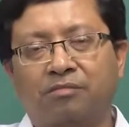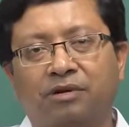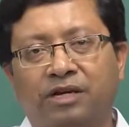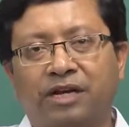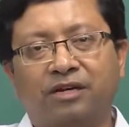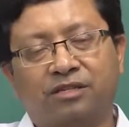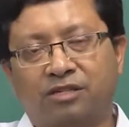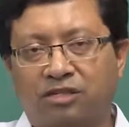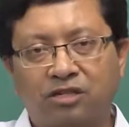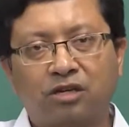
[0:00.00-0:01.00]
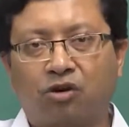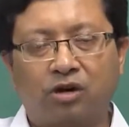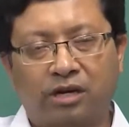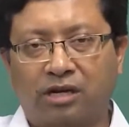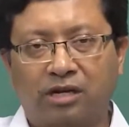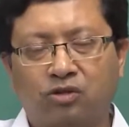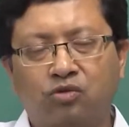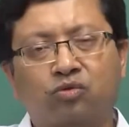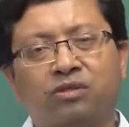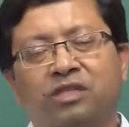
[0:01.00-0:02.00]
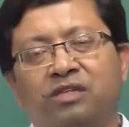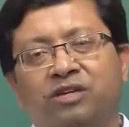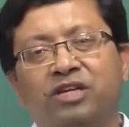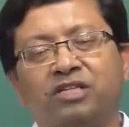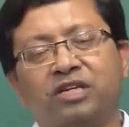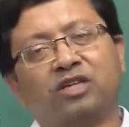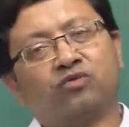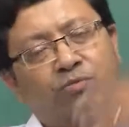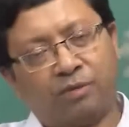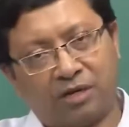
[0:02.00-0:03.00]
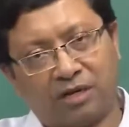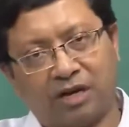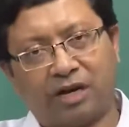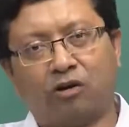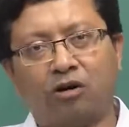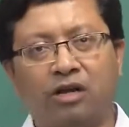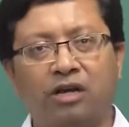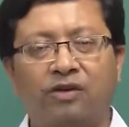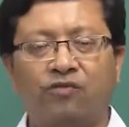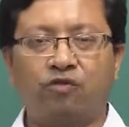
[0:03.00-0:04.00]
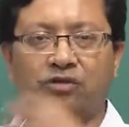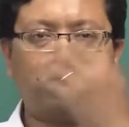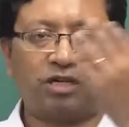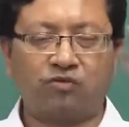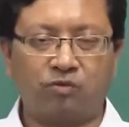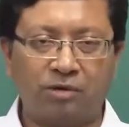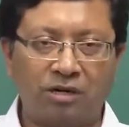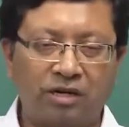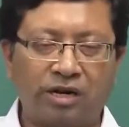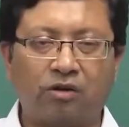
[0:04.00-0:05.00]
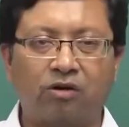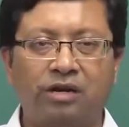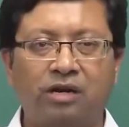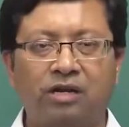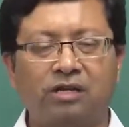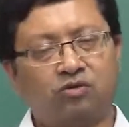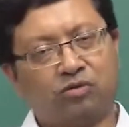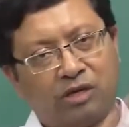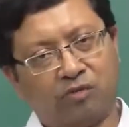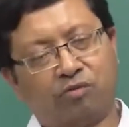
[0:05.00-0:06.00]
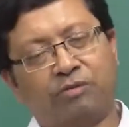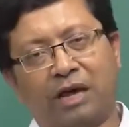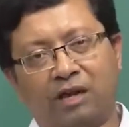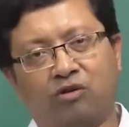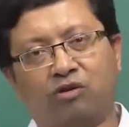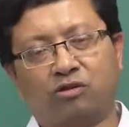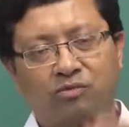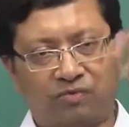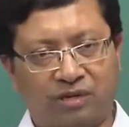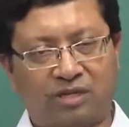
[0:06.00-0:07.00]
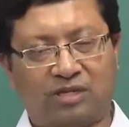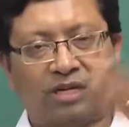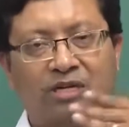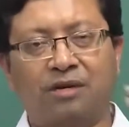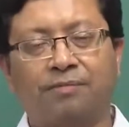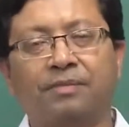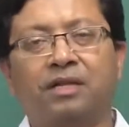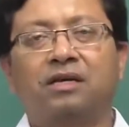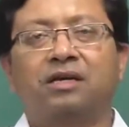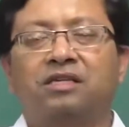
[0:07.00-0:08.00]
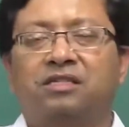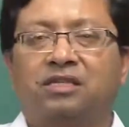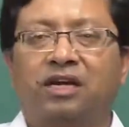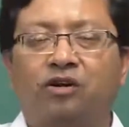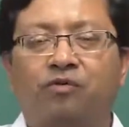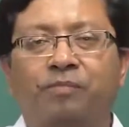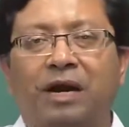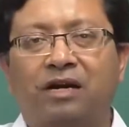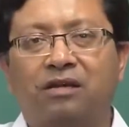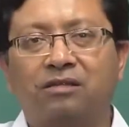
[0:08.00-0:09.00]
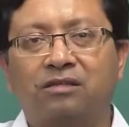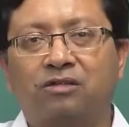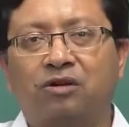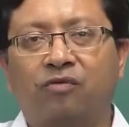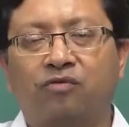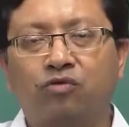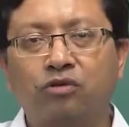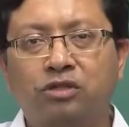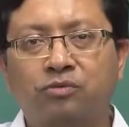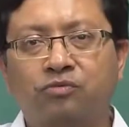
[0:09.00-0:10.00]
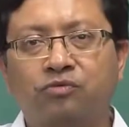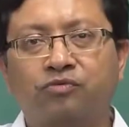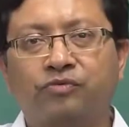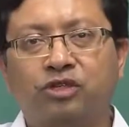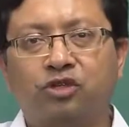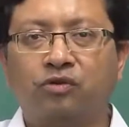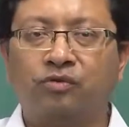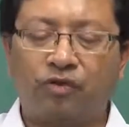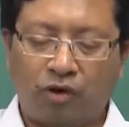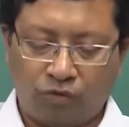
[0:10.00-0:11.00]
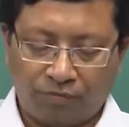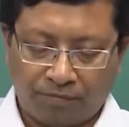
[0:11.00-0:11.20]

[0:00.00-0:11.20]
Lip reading: take decisions accordingly. So, 3 stage would be done accordingly, 4 stage would be done accordingly. So, they would be algorithms, very set of patterns of rules which you will follow.